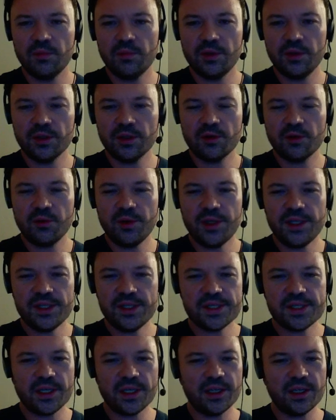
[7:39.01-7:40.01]
the queenside
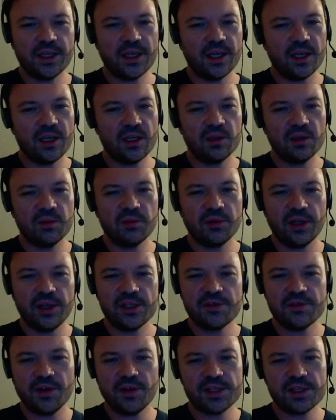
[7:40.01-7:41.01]
counterplay is faster
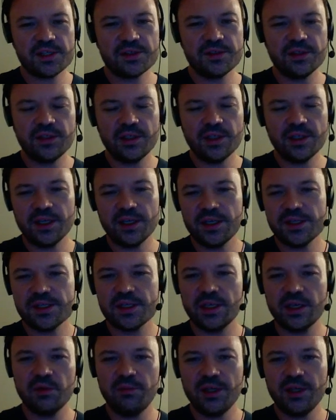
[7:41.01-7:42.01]
than the kingside
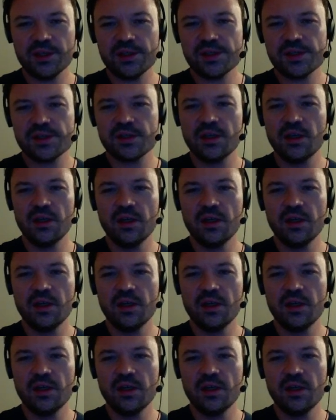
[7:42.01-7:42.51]
counterplay because